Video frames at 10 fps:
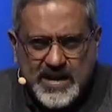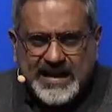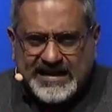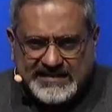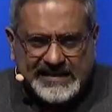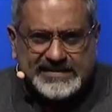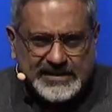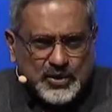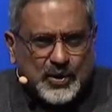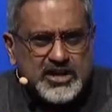is listen
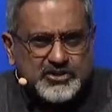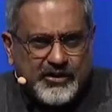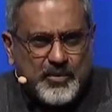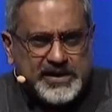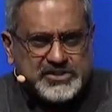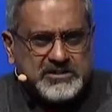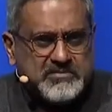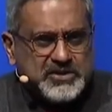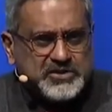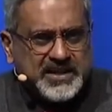to country western
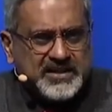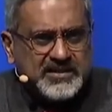music.